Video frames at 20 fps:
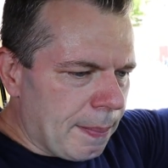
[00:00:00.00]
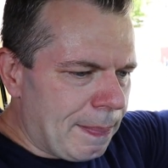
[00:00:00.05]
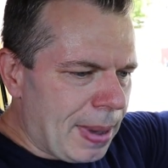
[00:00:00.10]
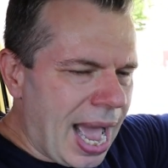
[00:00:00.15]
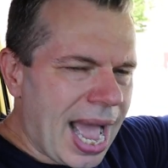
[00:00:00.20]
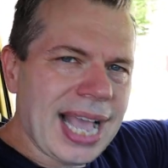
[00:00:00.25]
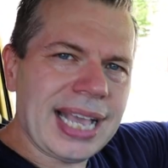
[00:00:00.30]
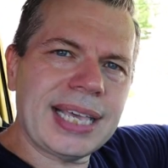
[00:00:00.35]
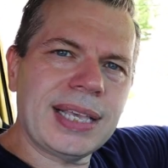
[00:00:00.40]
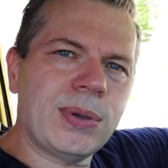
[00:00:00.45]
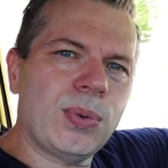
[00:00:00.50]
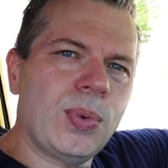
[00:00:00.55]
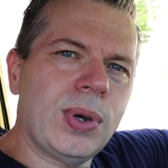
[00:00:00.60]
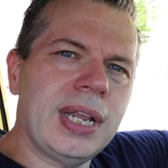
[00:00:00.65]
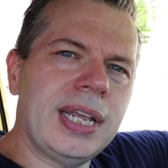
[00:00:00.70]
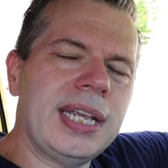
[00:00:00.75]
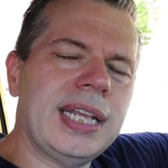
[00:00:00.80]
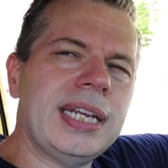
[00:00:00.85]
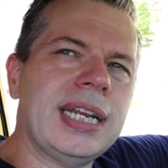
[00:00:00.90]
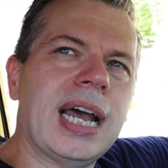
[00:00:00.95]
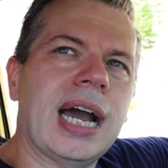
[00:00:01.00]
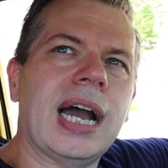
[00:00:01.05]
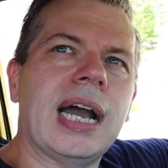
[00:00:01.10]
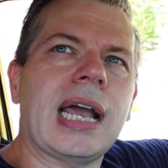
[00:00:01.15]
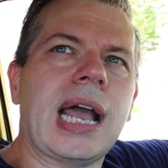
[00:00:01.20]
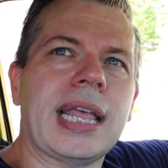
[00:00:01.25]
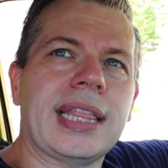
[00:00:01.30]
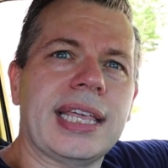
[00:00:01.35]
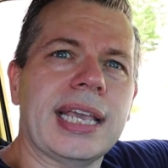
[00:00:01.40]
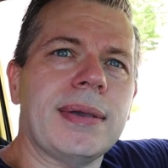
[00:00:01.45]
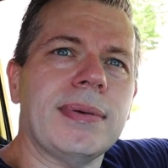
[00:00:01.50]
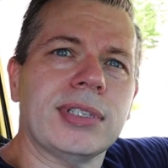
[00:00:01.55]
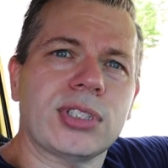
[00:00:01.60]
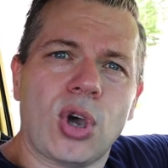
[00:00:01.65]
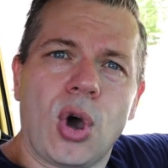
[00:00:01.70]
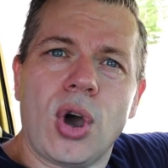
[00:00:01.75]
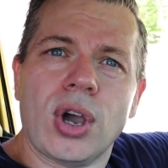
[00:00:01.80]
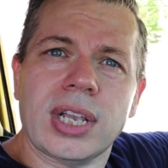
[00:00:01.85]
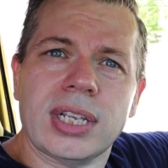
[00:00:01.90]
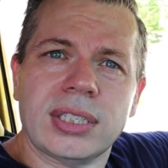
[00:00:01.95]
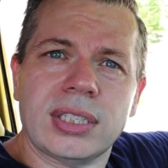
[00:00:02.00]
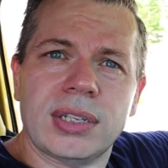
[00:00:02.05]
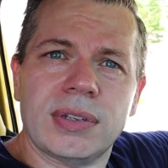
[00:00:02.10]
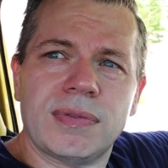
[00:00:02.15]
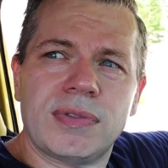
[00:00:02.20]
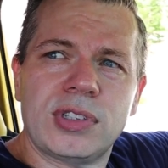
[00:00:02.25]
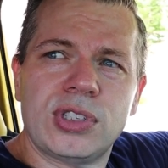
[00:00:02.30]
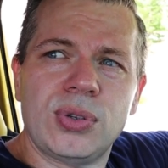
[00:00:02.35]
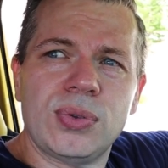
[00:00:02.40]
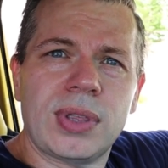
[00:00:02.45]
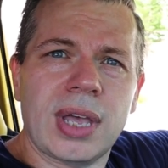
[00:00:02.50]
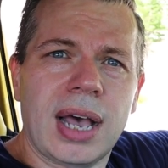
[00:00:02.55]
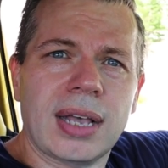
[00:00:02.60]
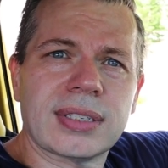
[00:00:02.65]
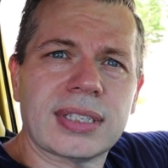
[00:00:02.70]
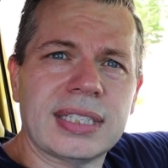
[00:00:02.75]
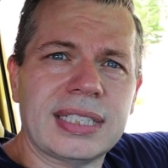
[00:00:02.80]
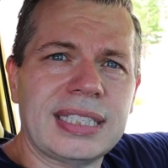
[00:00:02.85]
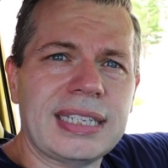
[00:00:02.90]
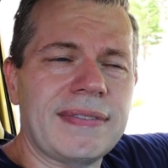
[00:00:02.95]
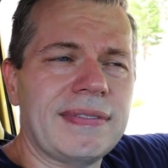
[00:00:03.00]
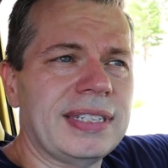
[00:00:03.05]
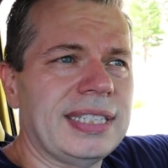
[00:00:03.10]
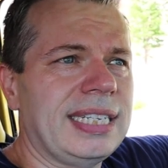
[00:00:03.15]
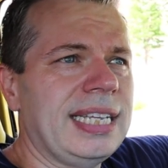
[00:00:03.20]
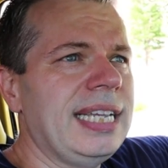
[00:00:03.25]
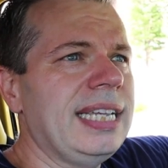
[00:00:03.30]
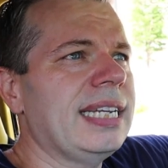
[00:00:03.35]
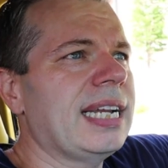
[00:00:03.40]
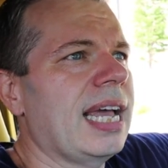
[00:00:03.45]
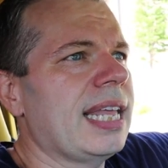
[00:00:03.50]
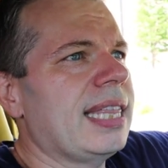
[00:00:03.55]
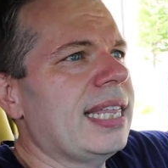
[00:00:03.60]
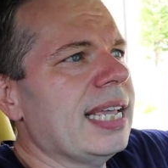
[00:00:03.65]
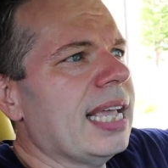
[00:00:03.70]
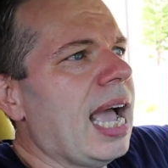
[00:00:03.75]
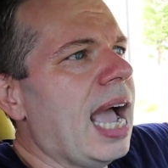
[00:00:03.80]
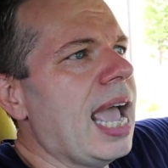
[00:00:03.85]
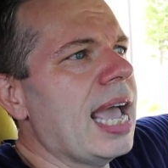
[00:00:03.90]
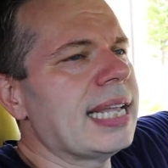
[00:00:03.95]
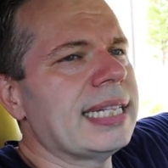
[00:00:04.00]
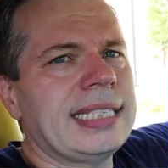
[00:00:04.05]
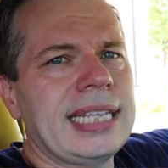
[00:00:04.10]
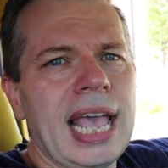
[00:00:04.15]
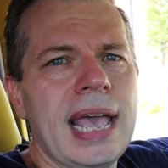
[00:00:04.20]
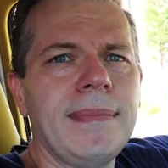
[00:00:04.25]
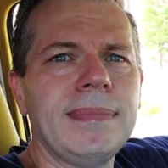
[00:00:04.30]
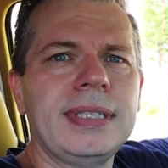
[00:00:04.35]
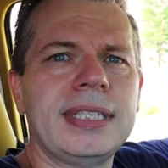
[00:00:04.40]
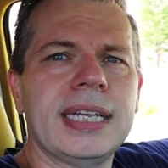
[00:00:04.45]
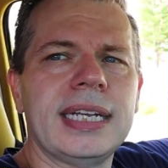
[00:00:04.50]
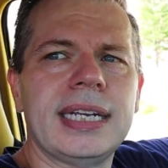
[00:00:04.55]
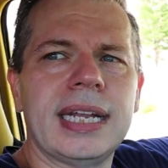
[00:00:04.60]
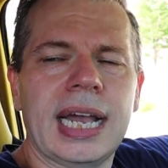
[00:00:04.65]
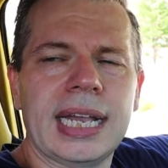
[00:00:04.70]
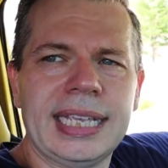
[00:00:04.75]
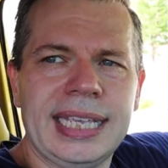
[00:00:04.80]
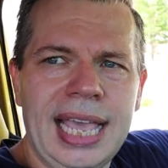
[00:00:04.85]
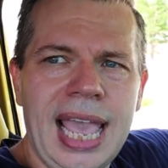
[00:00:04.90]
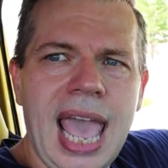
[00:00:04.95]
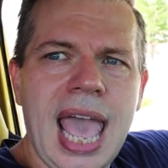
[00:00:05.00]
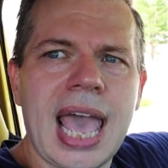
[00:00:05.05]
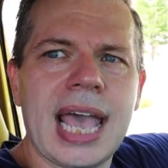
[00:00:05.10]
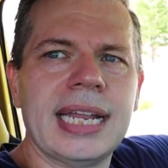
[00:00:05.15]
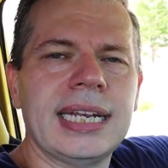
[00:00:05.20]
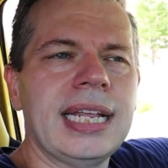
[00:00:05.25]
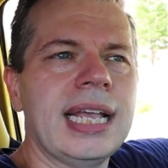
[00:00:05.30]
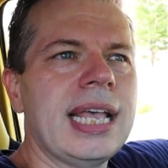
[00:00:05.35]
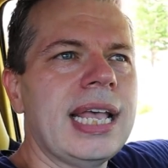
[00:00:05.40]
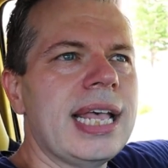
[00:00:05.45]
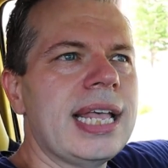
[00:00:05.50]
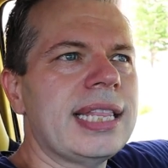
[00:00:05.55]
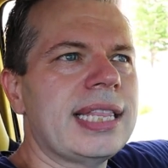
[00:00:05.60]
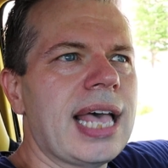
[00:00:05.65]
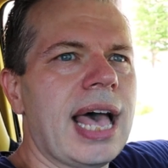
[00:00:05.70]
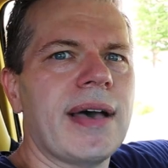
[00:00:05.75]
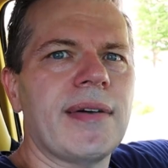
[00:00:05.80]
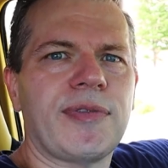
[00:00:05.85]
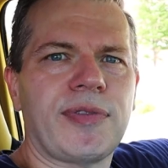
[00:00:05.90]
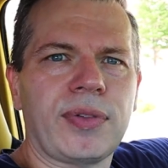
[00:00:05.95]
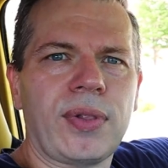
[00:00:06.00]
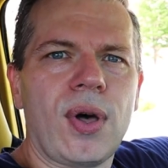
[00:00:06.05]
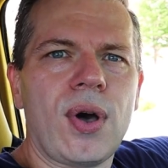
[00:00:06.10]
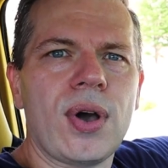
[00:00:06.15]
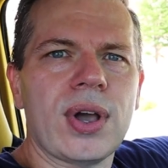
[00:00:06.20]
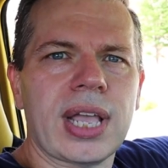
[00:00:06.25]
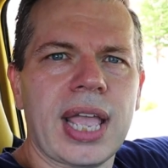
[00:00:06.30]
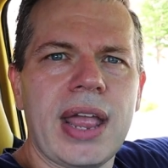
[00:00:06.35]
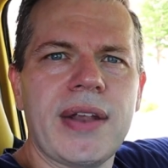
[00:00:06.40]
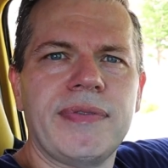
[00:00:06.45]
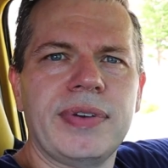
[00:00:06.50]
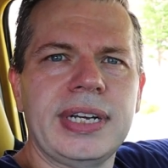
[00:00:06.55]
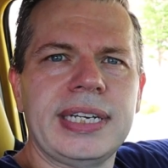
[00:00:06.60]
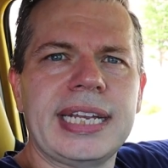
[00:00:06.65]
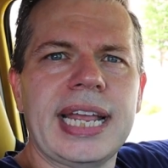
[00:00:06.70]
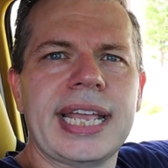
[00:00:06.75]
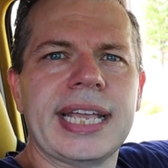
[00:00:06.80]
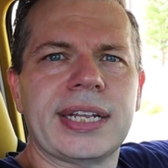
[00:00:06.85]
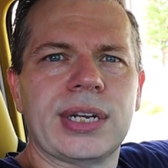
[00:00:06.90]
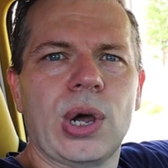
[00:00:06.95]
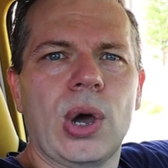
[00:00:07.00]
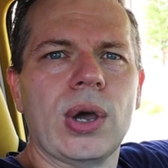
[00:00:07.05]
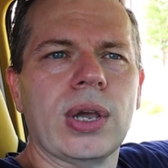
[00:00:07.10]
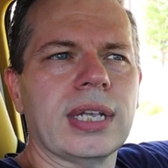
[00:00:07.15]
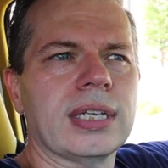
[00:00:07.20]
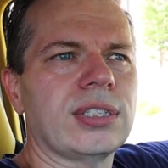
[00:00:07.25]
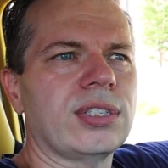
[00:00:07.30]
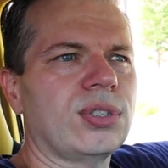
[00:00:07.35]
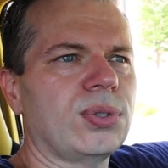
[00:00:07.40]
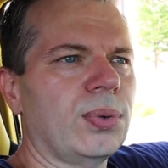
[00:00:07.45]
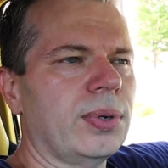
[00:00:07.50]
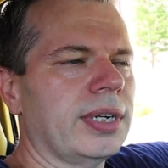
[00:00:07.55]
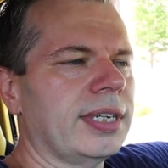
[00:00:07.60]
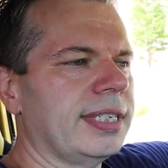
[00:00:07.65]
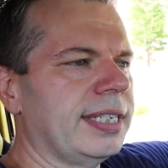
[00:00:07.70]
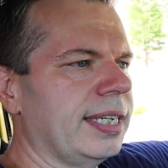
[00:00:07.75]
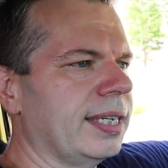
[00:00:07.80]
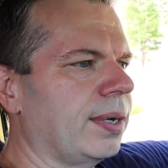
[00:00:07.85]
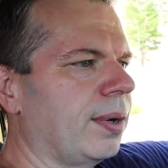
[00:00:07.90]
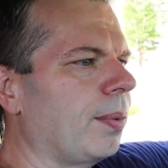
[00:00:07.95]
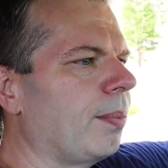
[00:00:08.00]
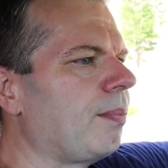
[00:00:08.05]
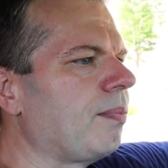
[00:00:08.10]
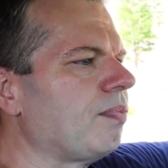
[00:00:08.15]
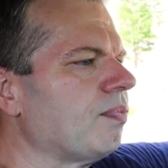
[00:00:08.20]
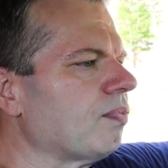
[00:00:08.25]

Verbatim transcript: back when I think it was August of 2017, I think I attempted again that vlog every day in August sort of deal.